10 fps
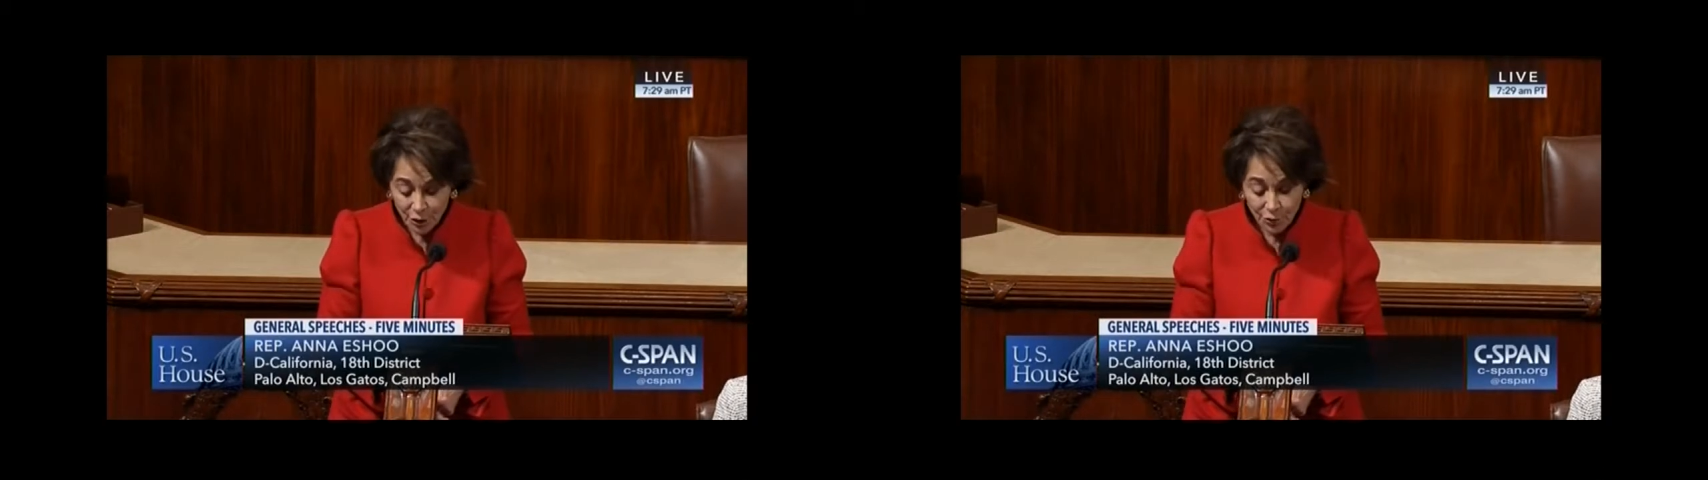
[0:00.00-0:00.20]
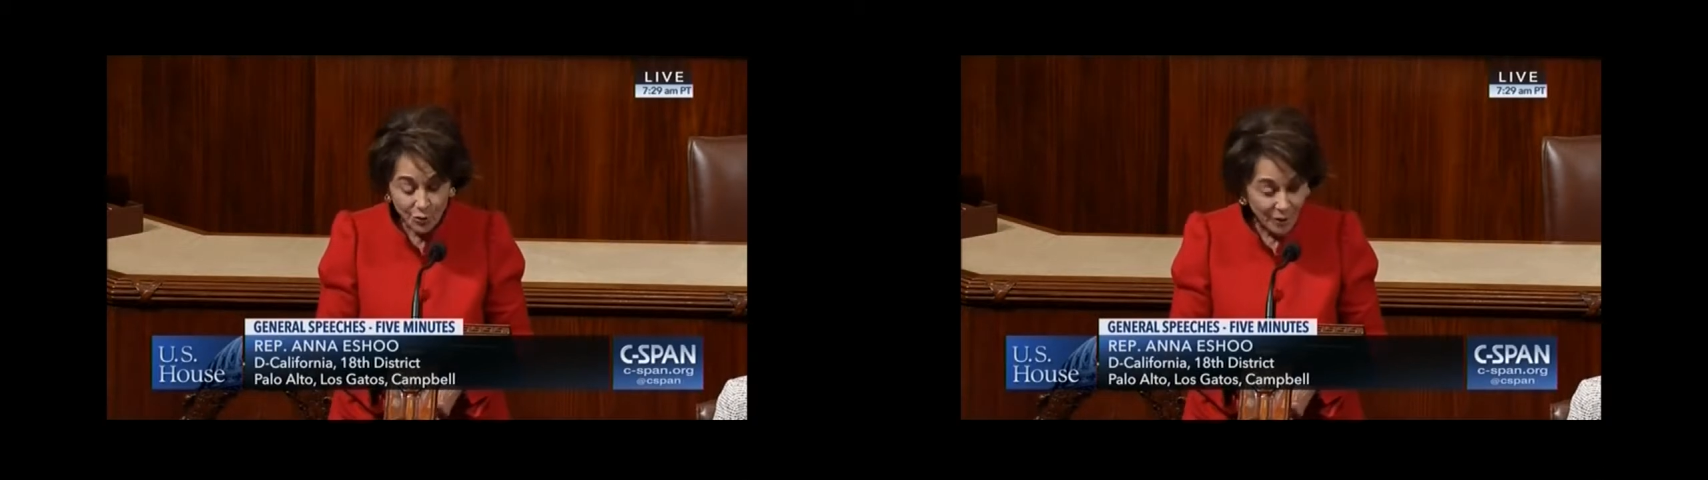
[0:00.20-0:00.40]

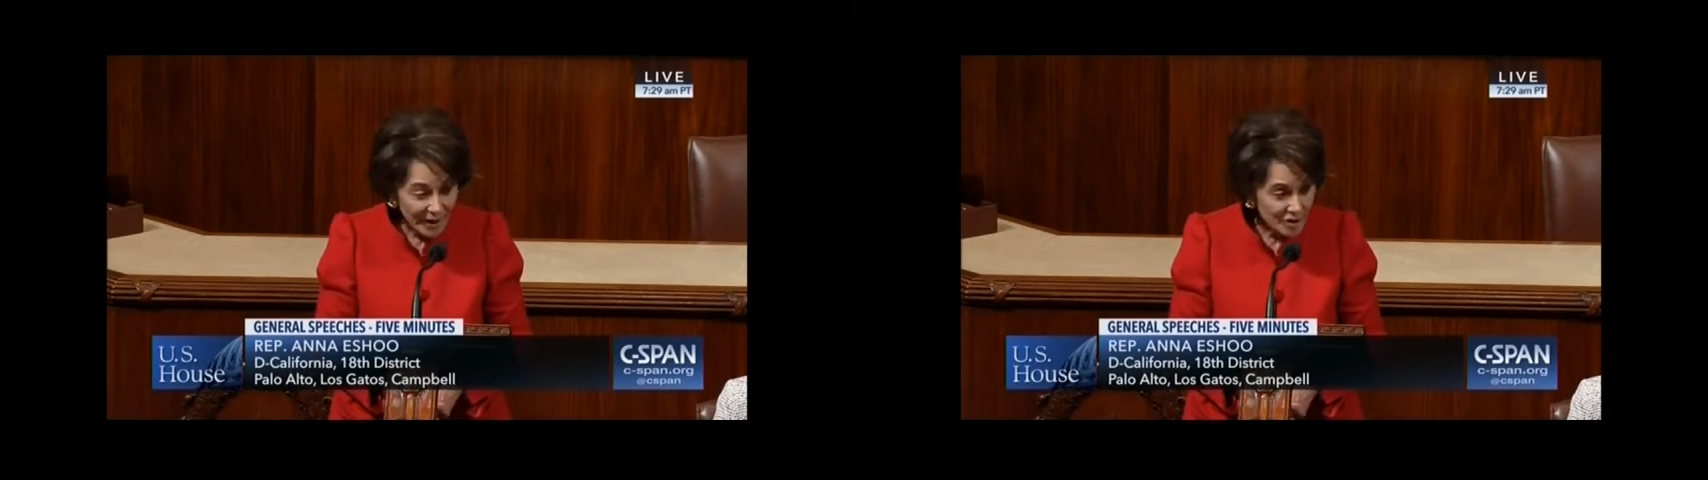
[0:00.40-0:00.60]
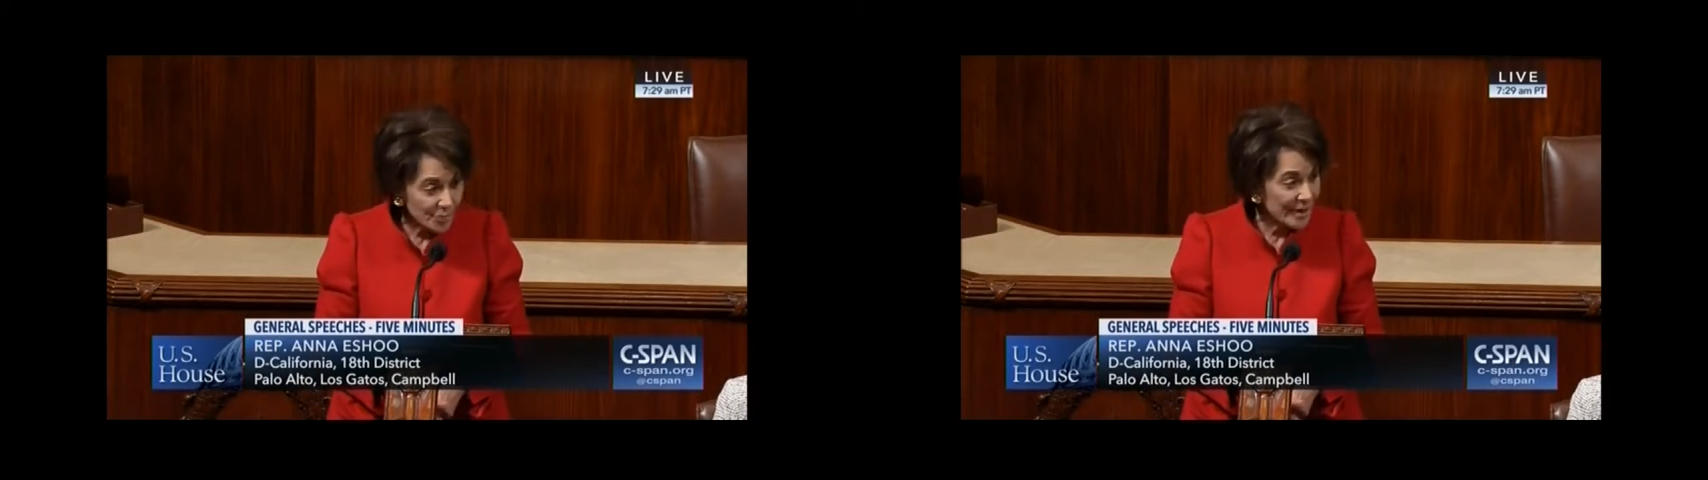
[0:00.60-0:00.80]
who
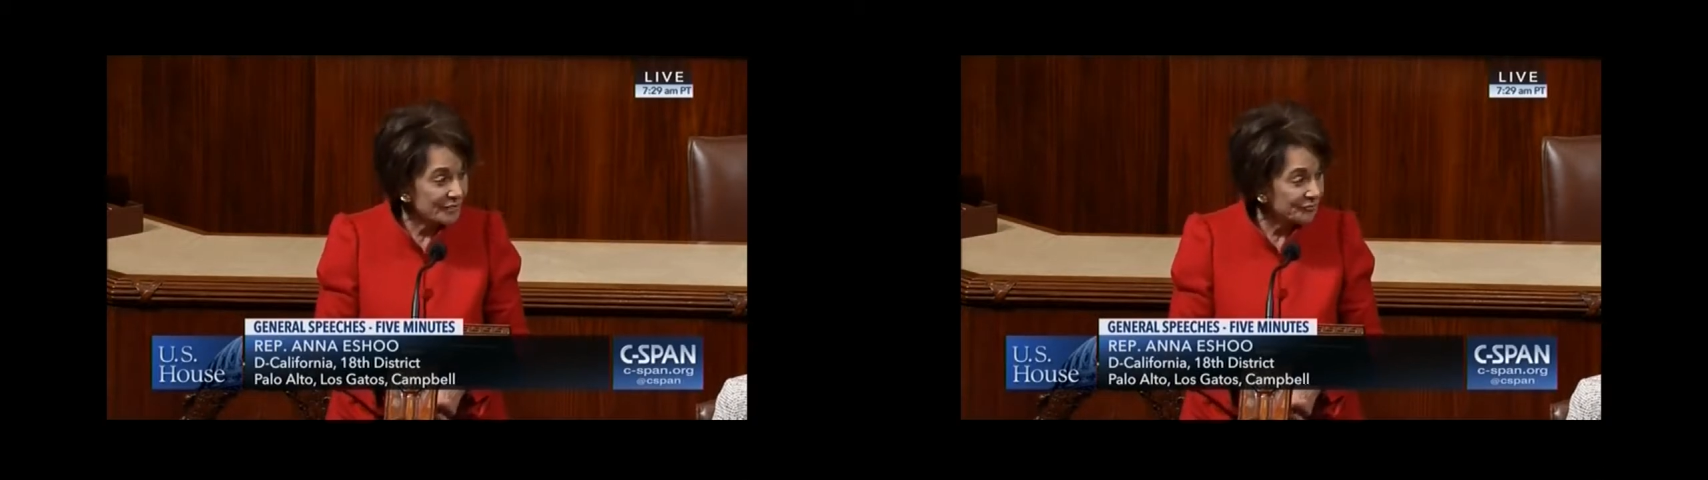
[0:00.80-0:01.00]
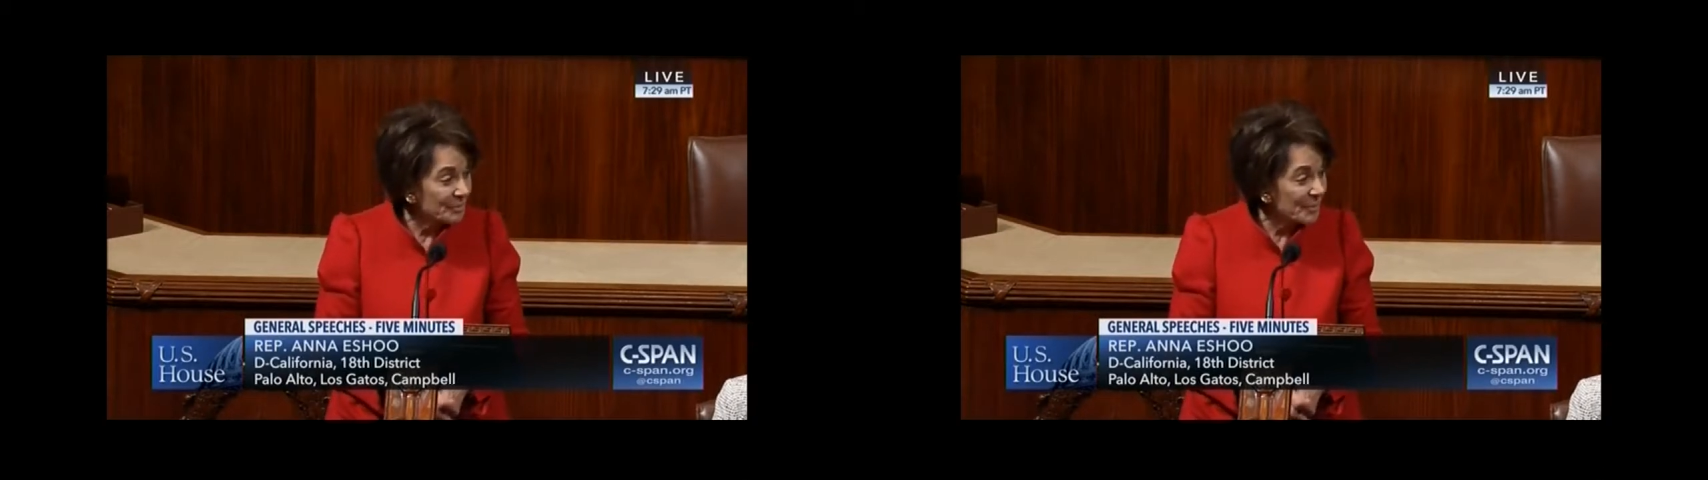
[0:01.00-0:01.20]
graduate from